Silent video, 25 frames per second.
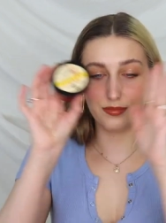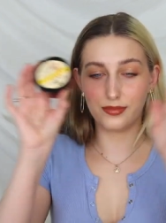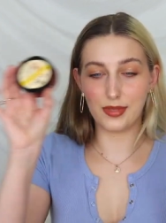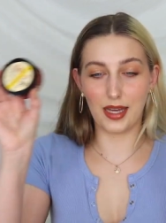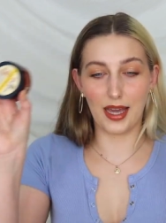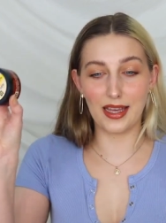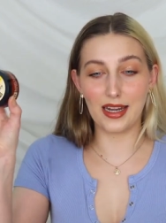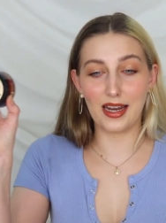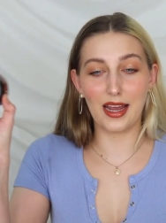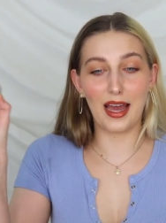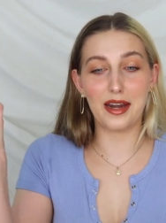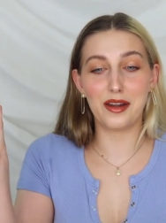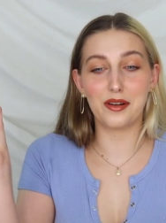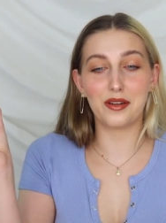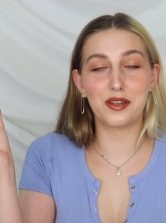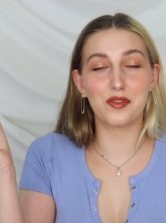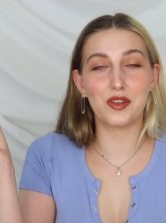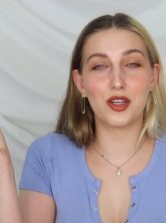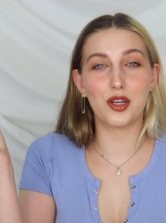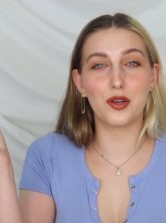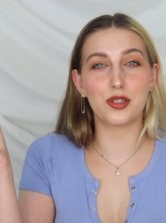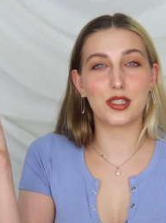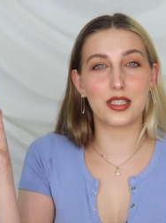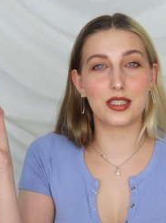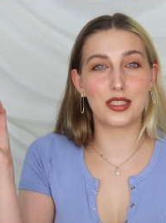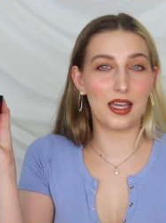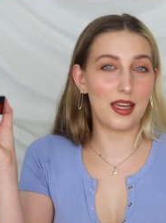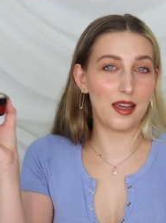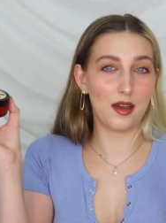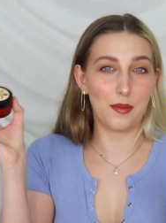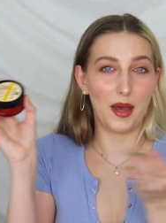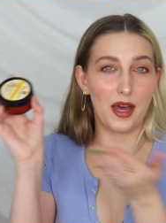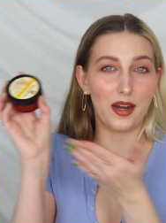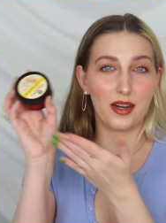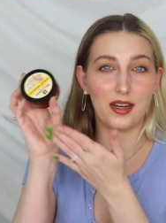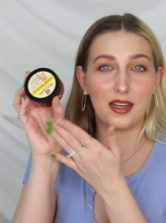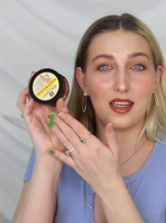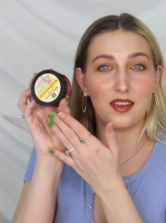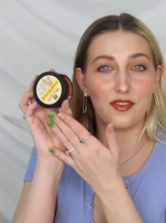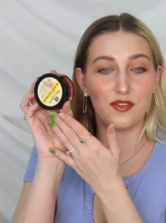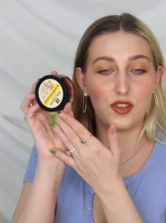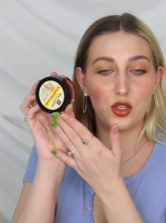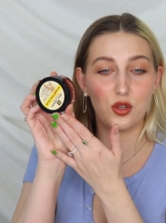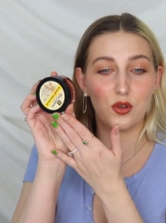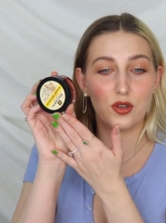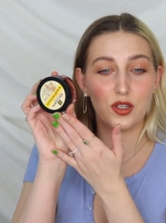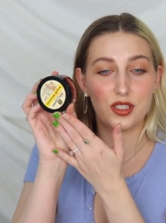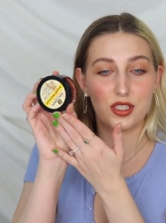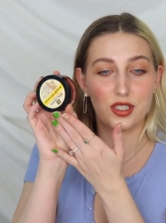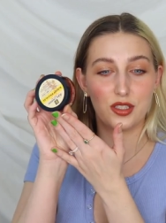I, I don't even know what to say about it. If
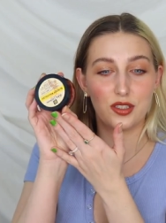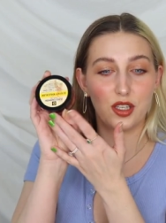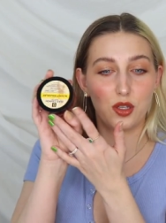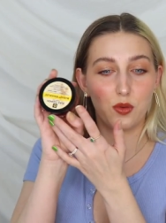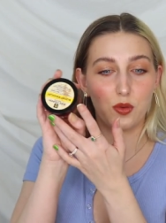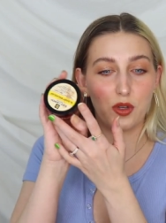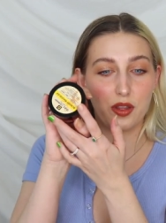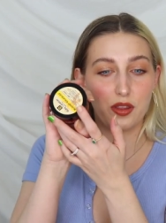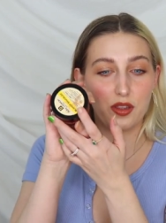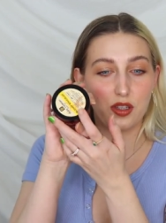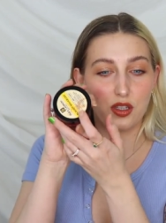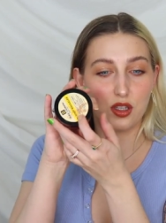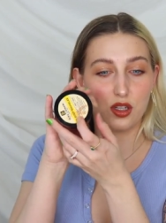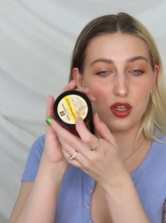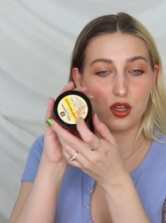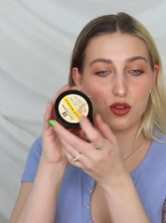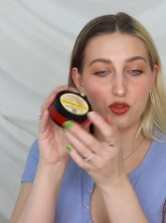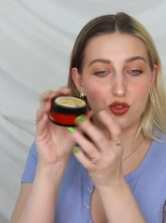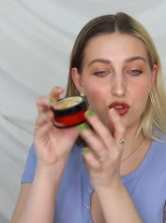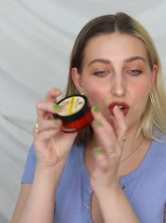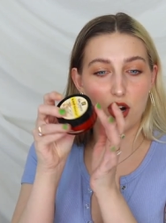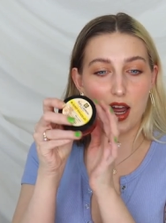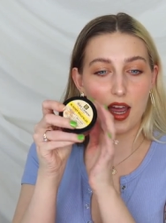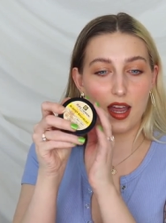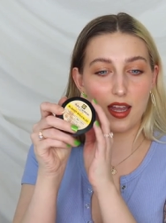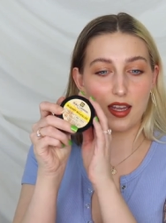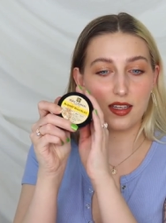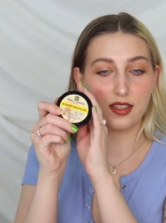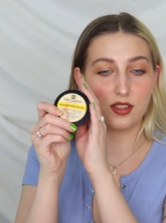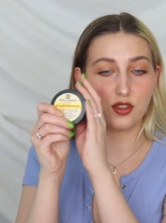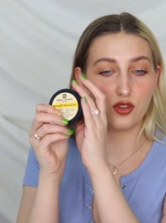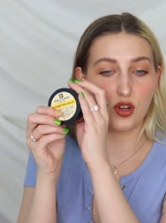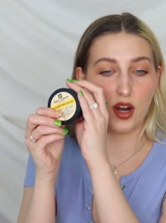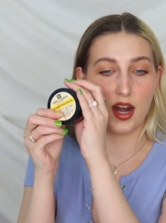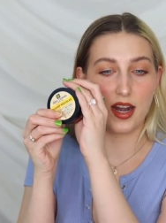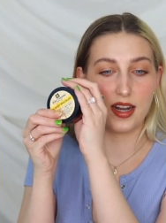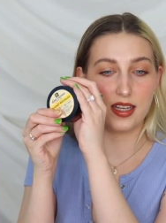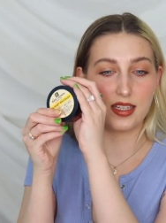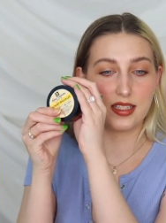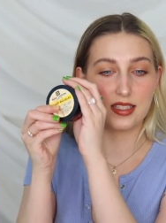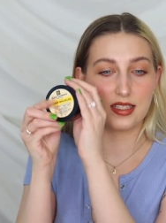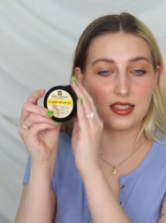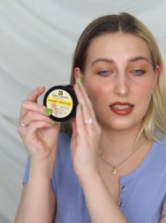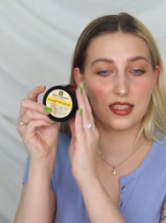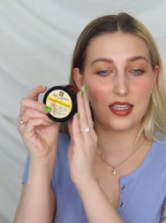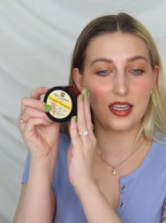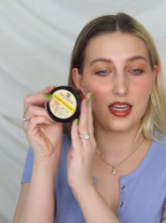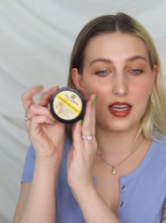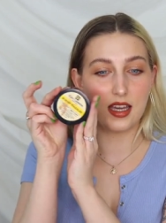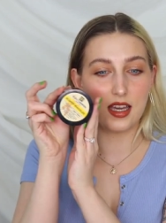you are dealing with, you know, dry, dryness,